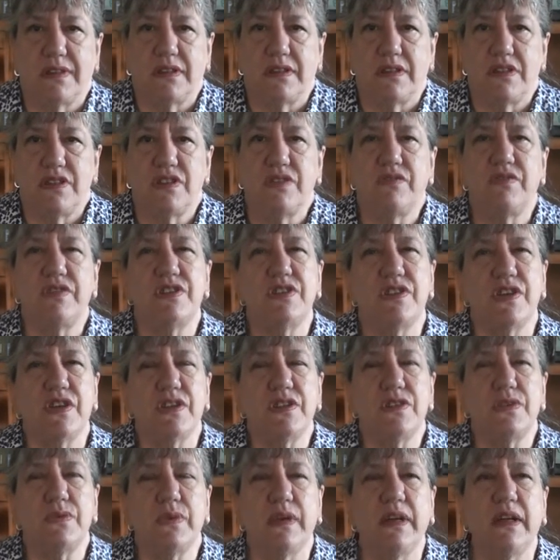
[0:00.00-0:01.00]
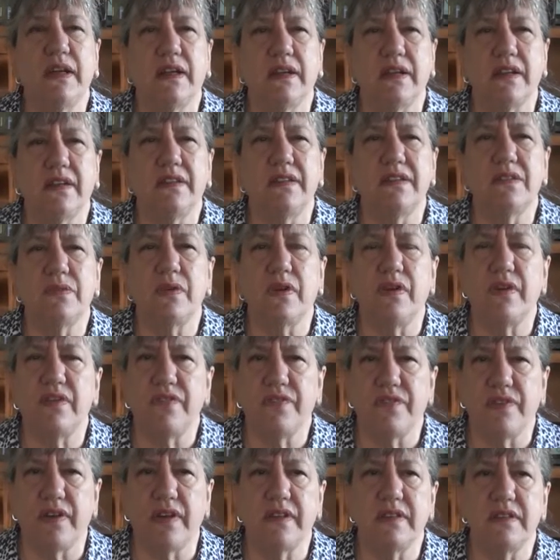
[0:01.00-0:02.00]
She returned to England, where a
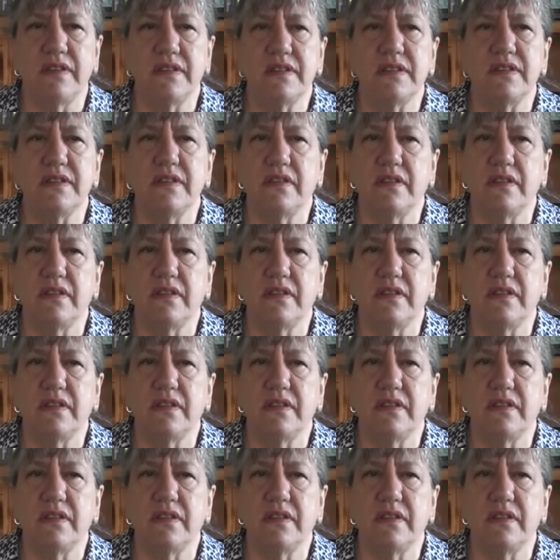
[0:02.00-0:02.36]
fund